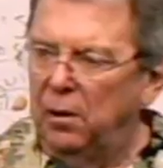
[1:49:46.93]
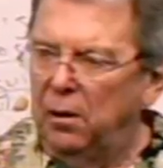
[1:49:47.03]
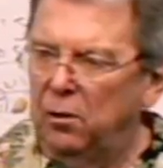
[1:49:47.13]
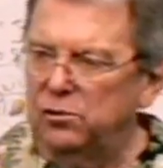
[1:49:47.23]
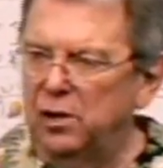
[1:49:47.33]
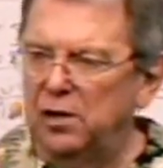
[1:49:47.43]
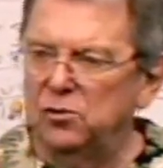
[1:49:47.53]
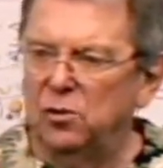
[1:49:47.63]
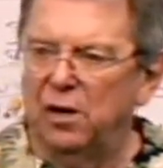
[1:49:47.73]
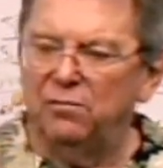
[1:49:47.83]
Because God's
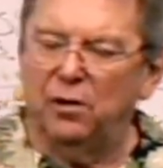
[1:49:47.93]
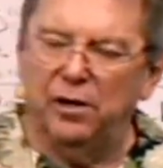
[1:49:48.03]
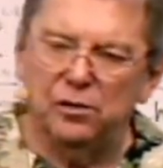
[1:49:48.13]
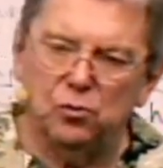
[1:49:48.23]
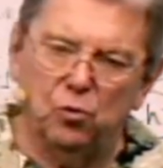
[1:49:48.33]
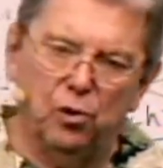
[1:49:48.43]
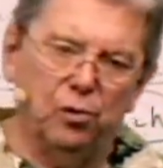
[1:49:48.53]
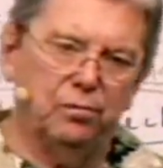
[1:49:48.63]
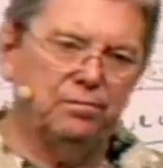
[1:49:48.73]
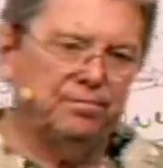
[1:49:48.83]
going to have the last
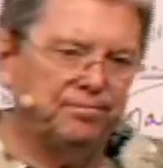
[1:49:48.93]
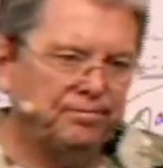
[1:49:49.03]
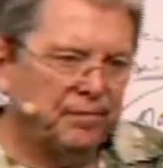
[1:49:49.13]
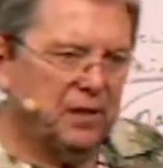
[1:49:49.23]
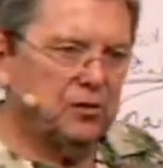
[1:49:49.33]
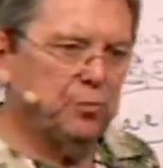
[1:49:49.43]
word. Let's